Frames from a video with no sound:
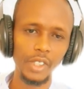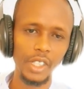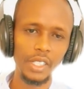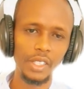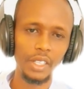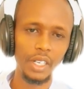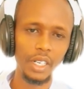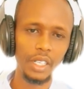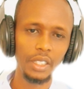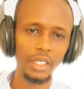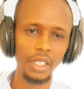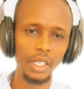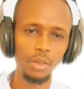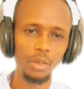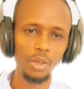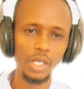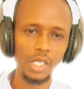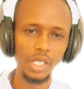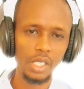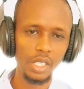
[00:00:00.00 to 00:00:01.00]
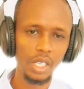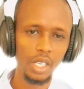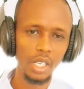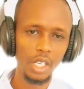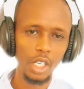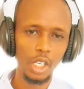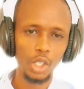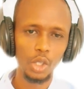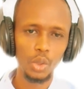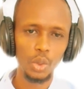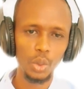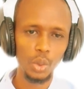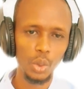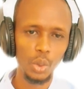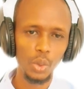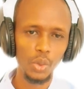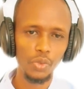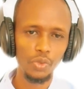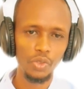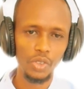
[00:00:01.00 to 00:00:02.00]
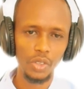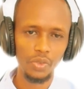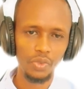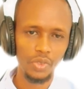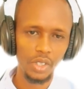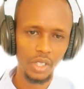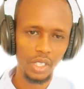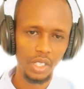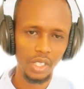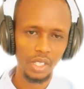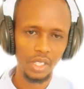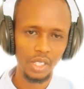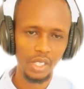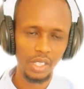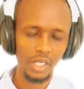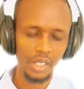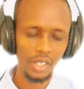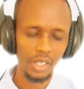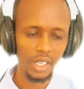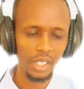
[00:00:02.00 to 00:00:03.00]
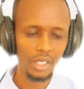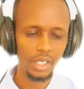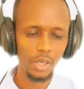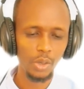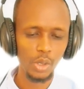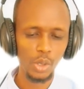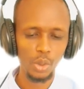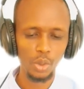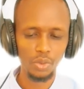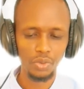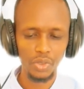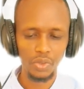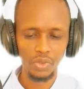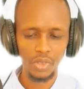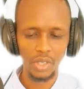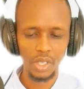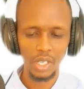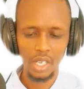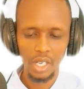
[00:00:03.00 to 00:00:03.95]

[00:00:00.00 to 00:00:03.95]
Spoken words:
The write down is 250.